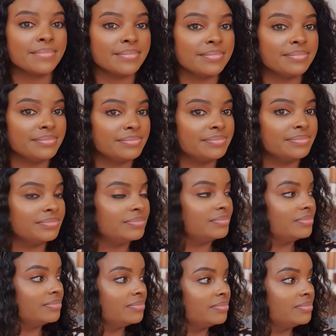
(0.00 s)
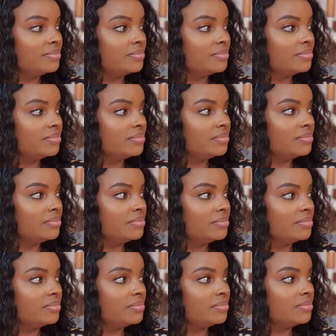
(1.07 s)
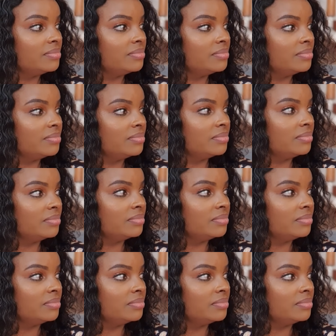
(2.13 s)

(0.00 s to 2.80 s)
[no speech]